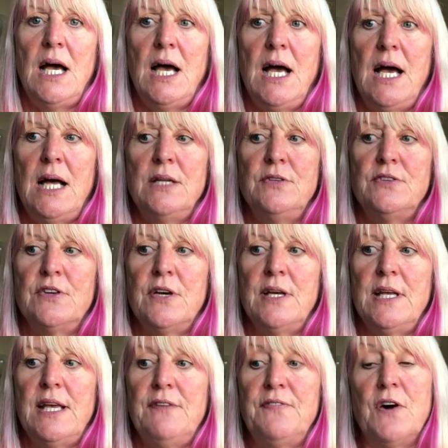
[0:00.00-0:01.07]
And
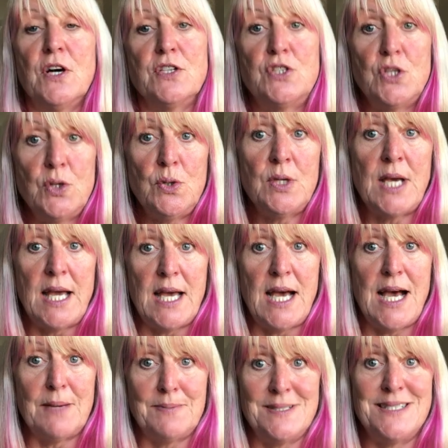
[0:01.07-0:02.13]
if I do get
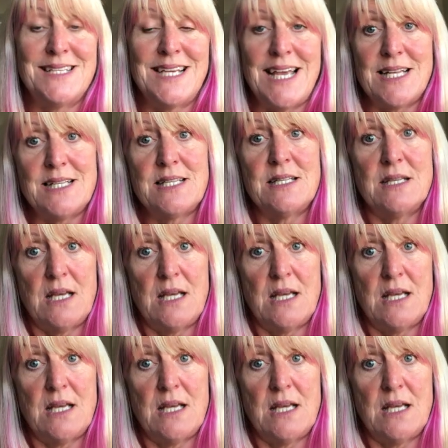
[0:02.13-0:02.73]
happen to get